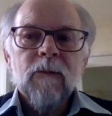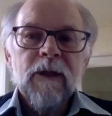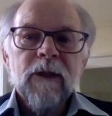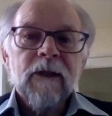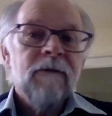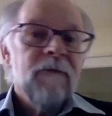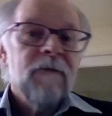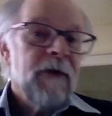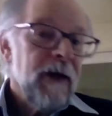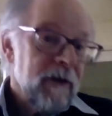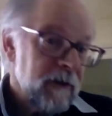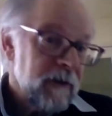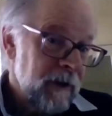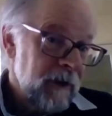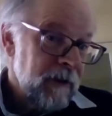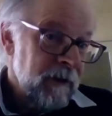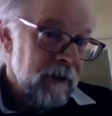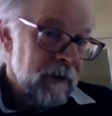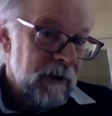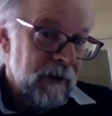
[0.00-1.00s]
well, in fact,
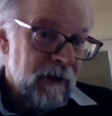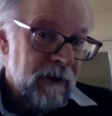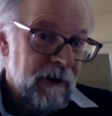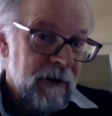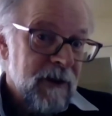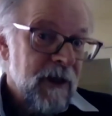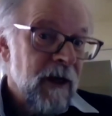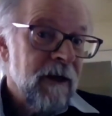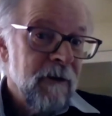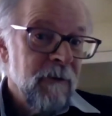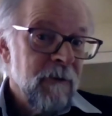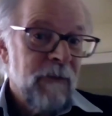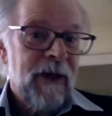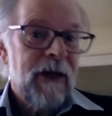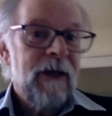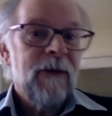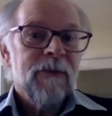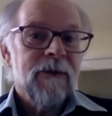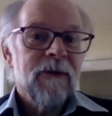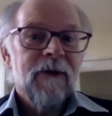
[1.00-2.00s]
in the second
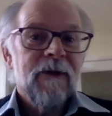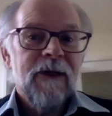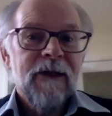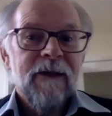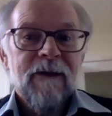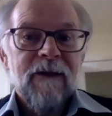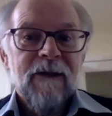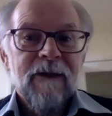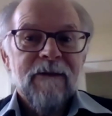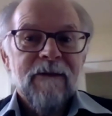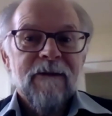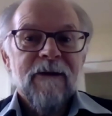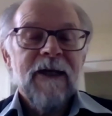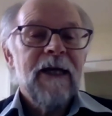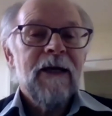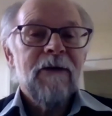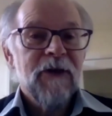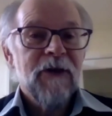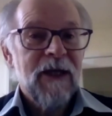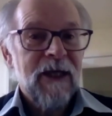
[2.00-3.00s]
paper, I, I, I
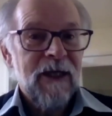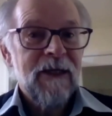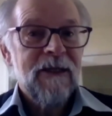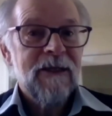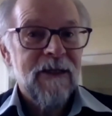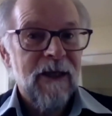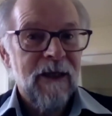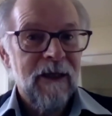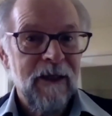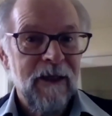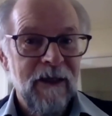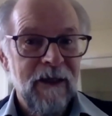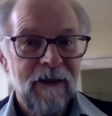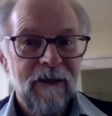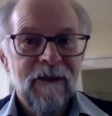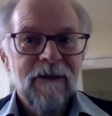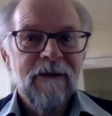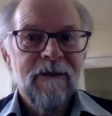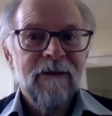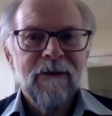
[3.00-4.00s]
have a case
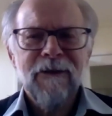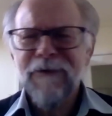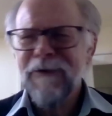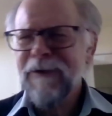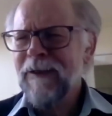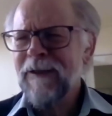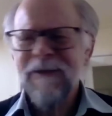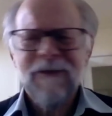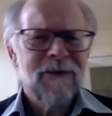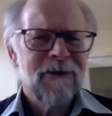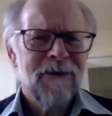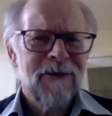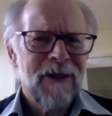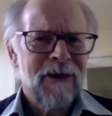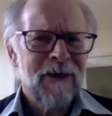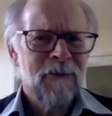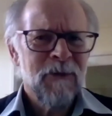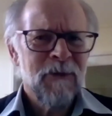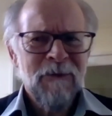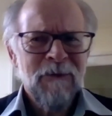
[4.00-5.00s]
study. I think it's the
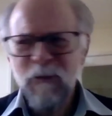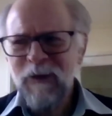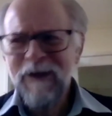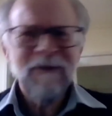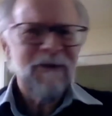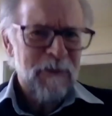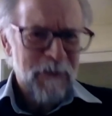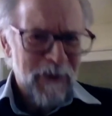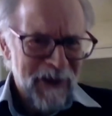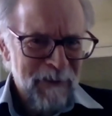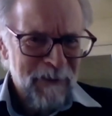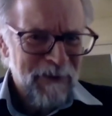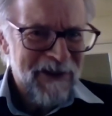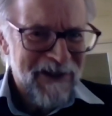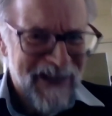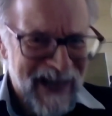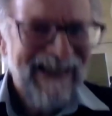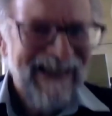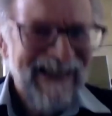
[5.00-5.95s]
second one. One of the papers,